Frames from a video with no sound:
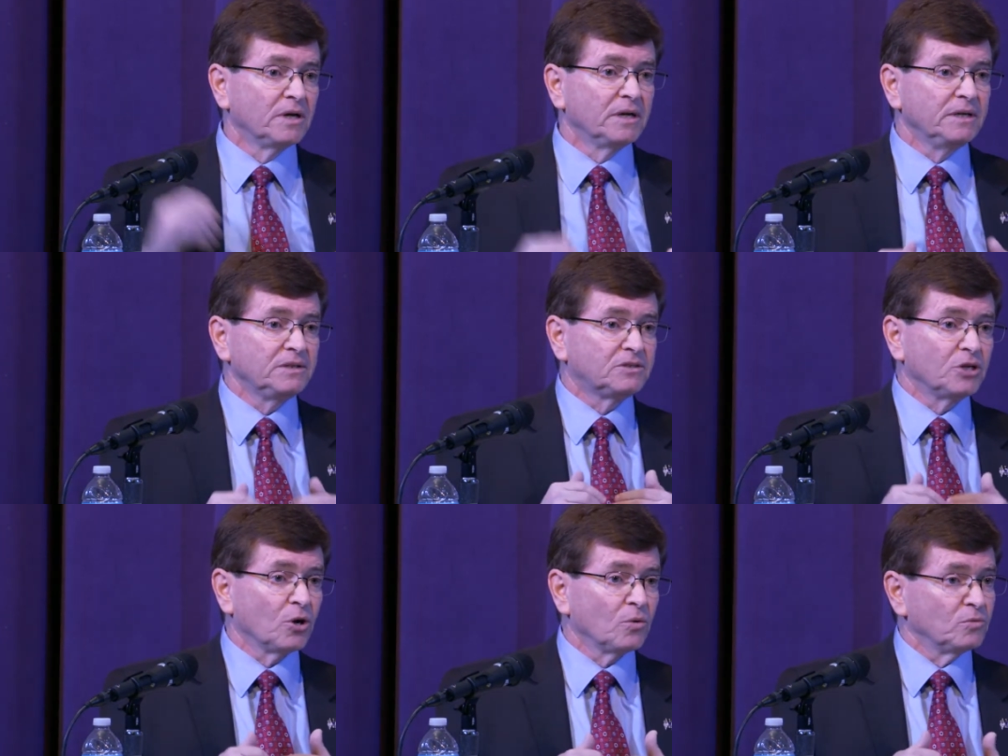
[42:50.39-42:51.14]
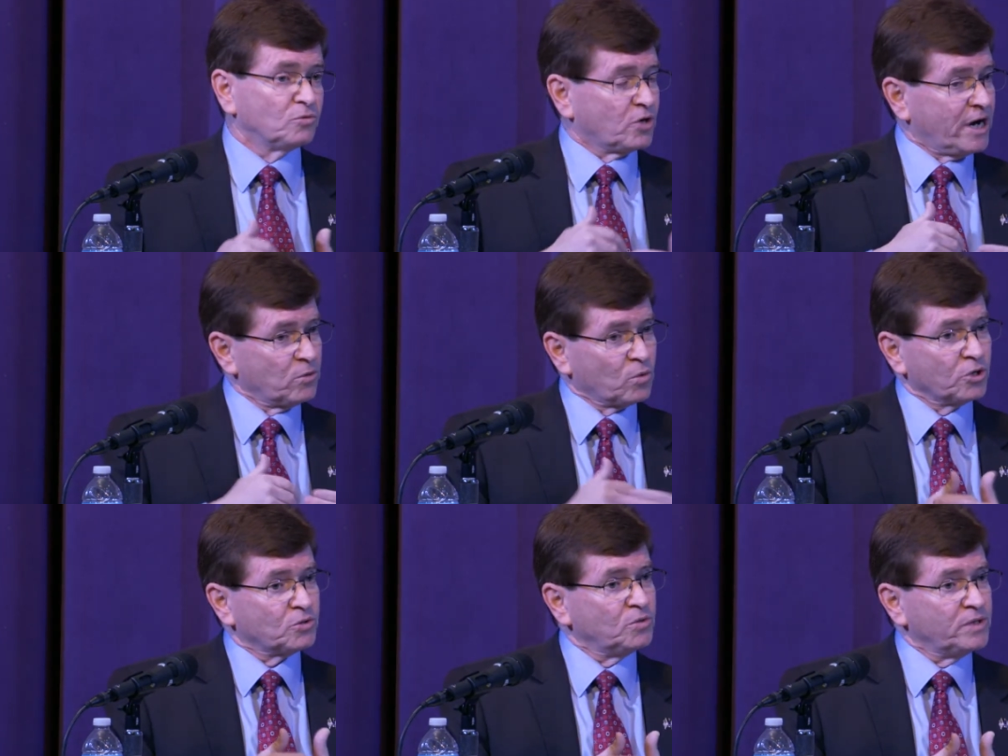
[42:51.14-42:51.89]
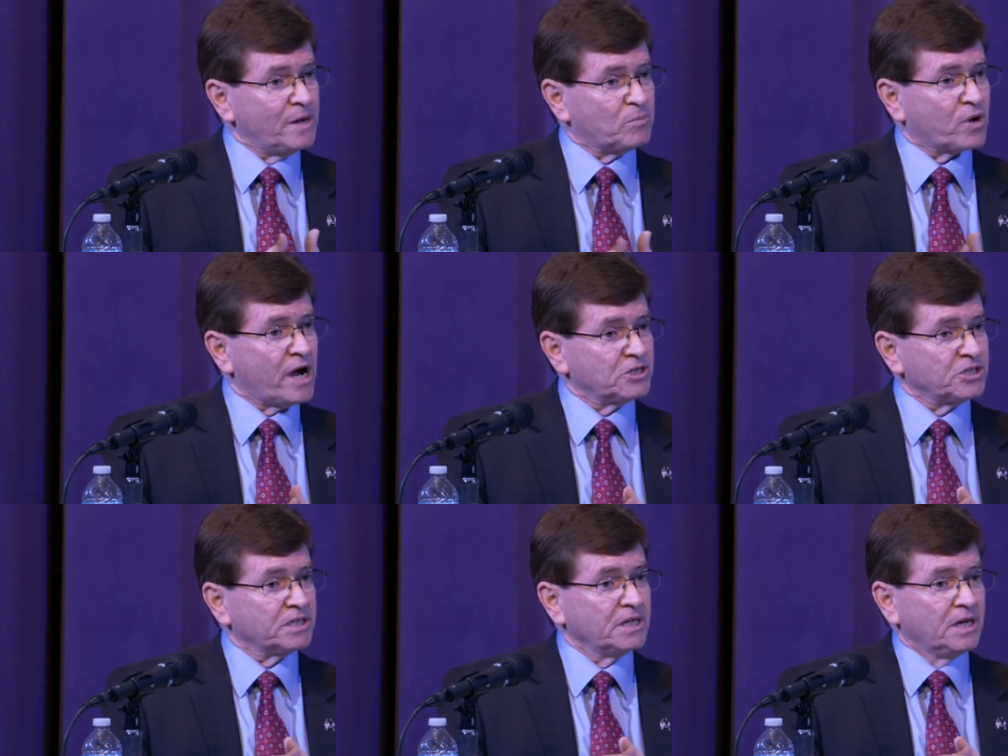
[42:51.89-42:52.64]
He's, trying to work through that
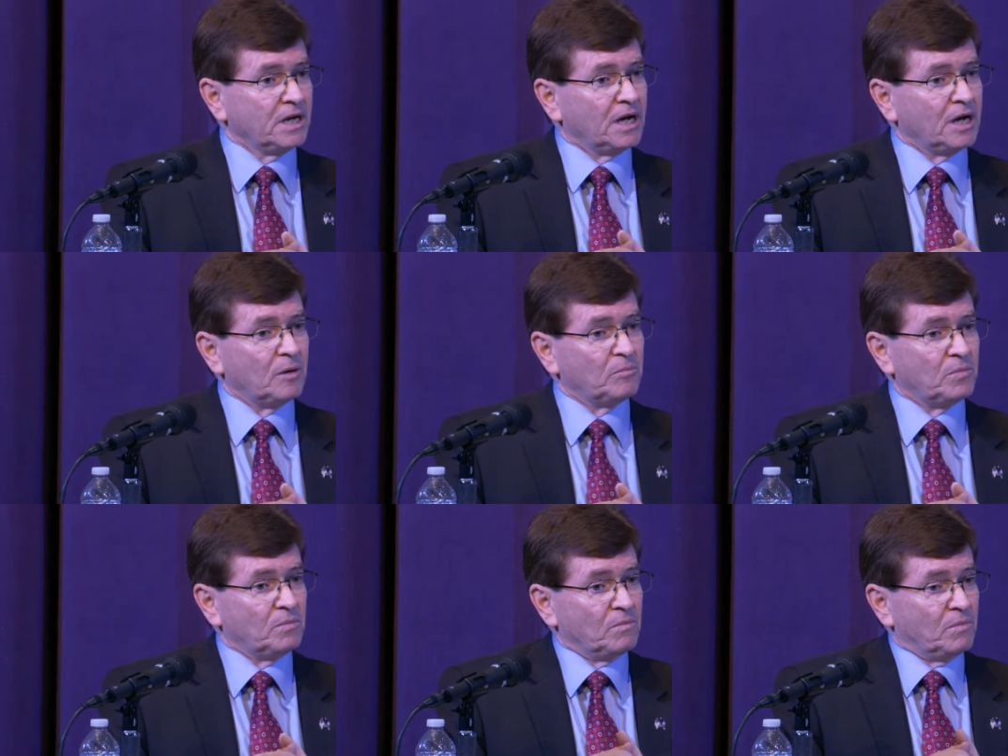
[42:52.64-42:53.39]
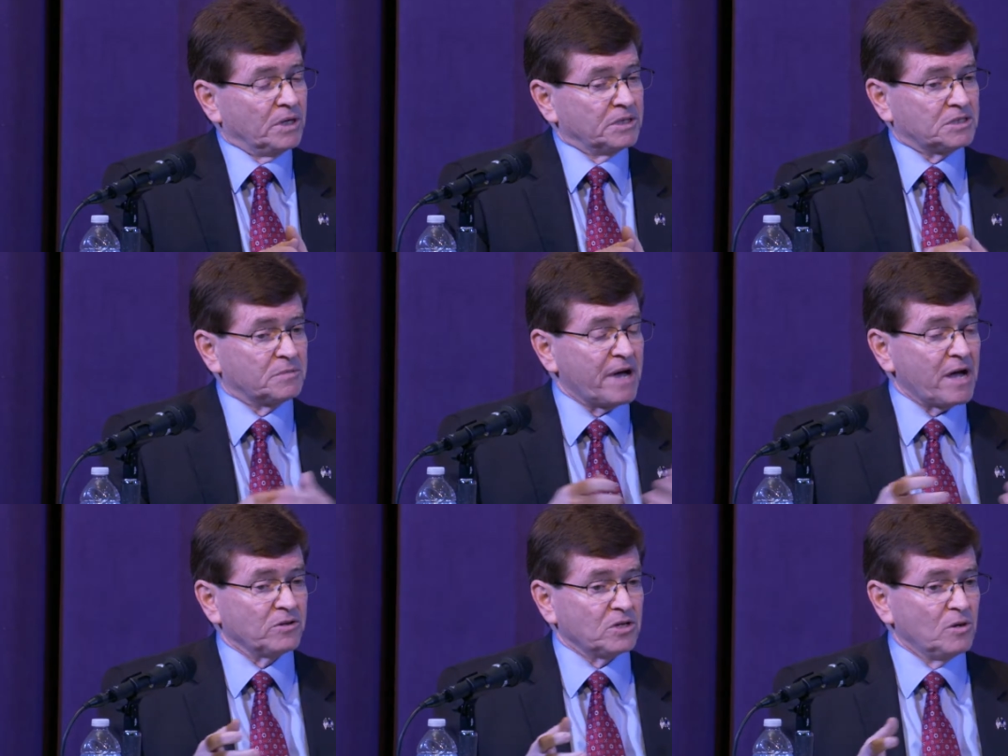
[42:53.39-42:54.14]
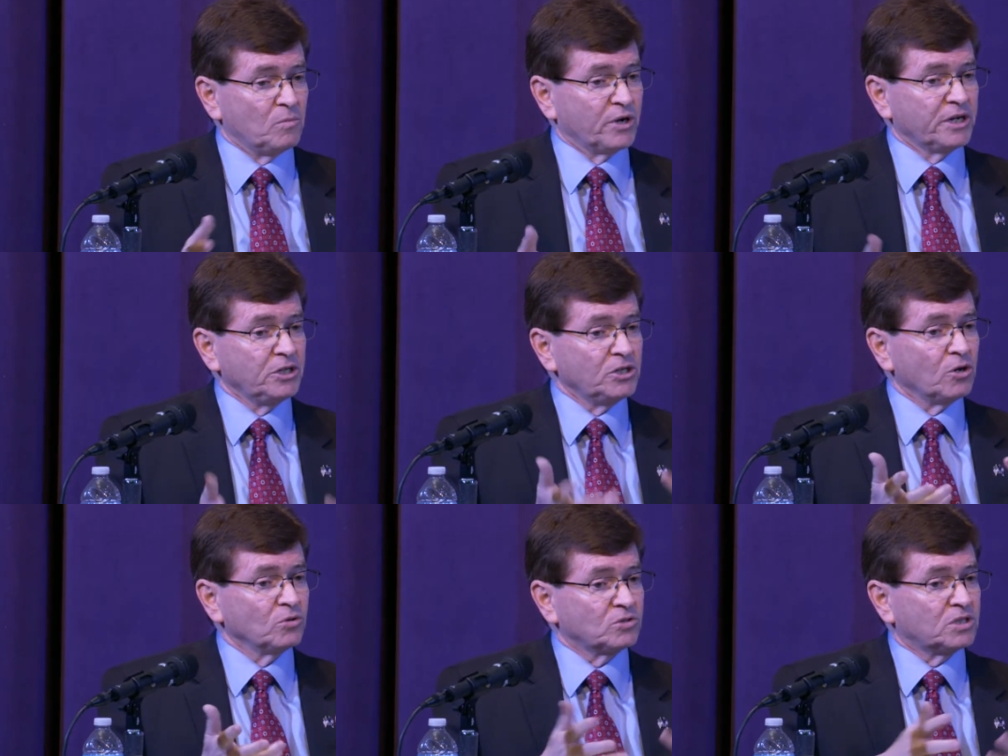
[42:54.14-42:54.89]
project, but it's about bringing
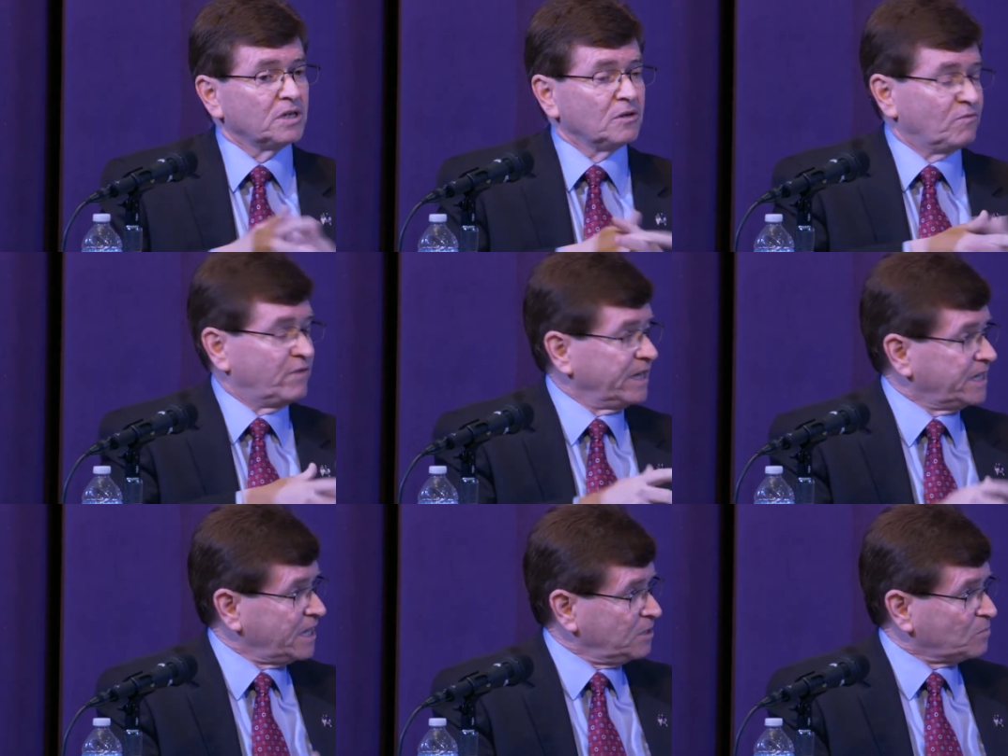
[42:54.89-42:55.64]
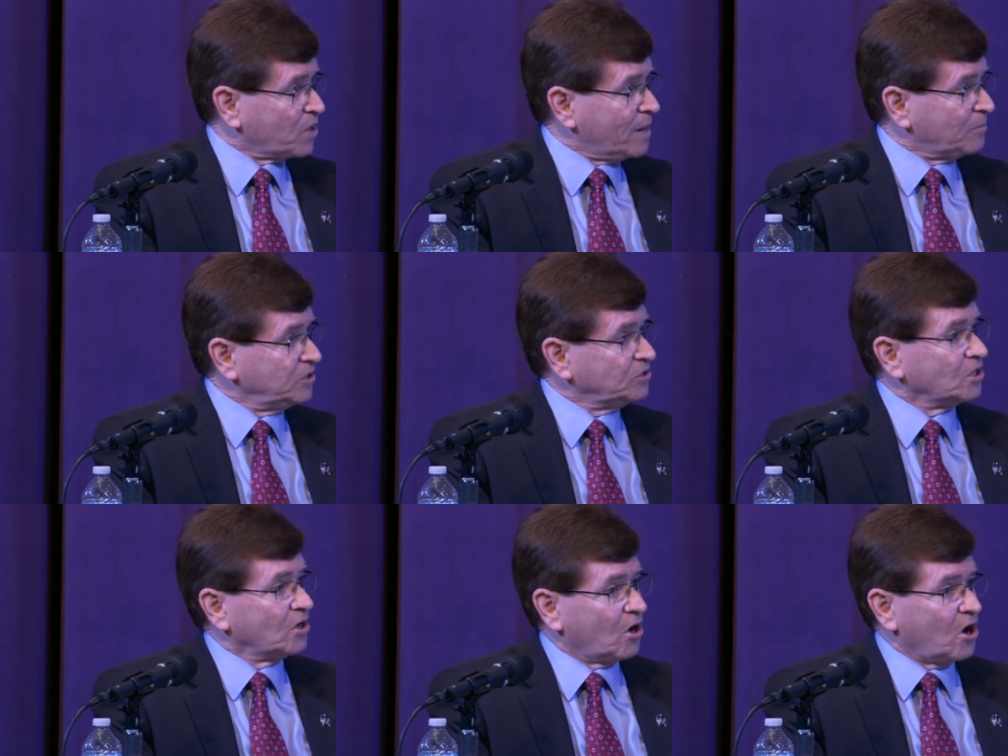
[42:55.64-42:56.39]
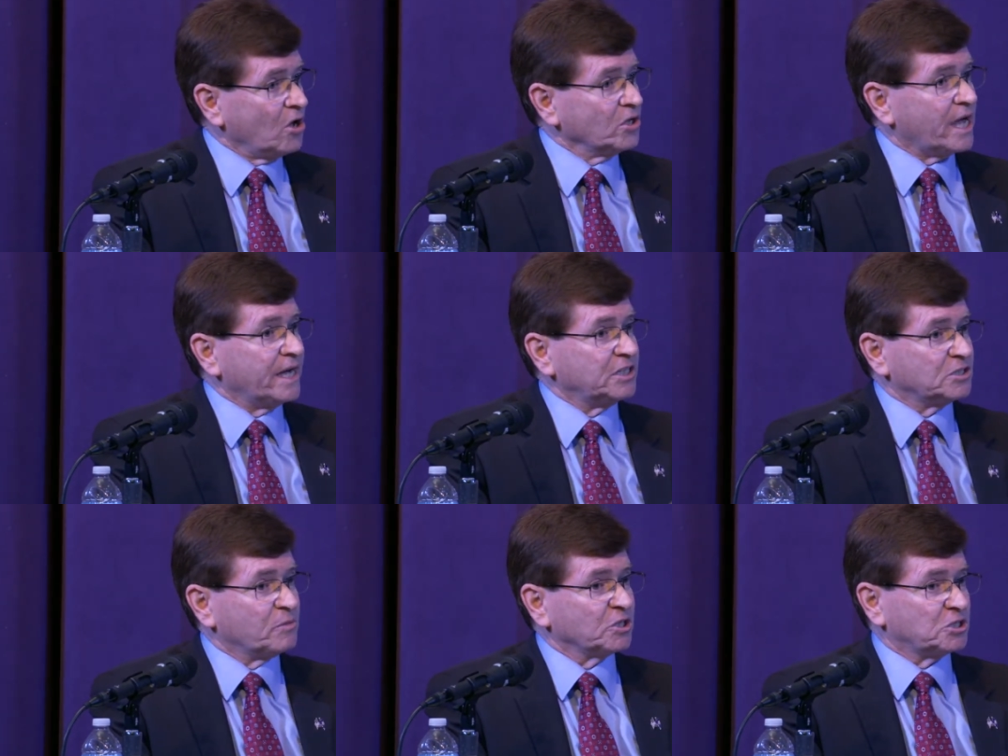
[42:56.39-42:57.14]
those vacated properties online
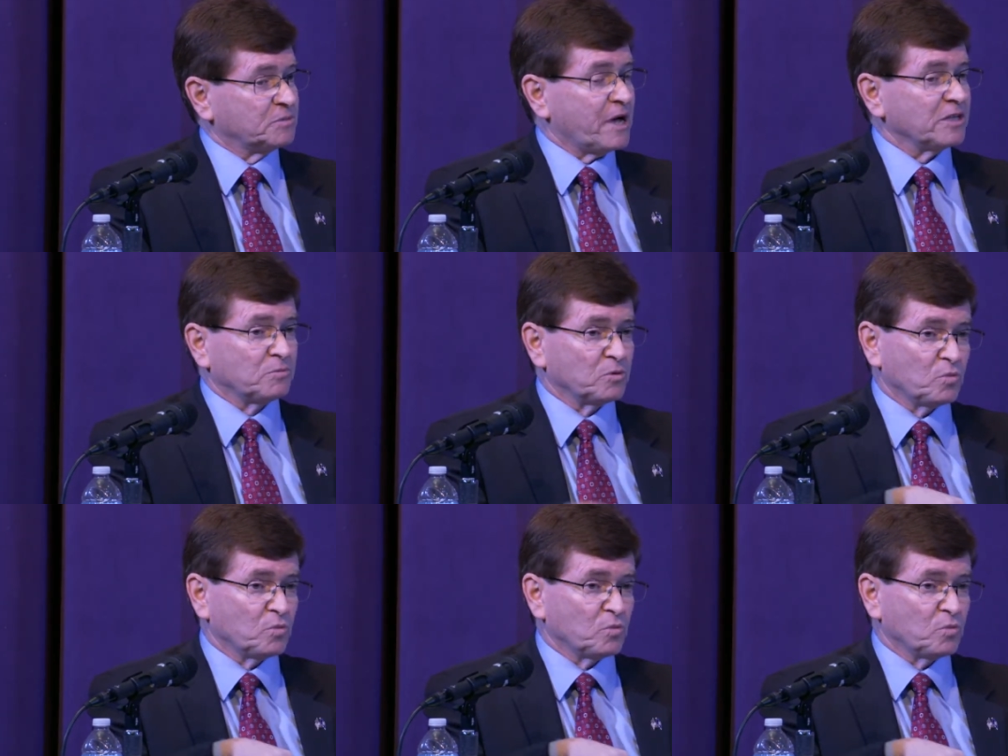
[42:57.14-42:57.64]
as much as possible.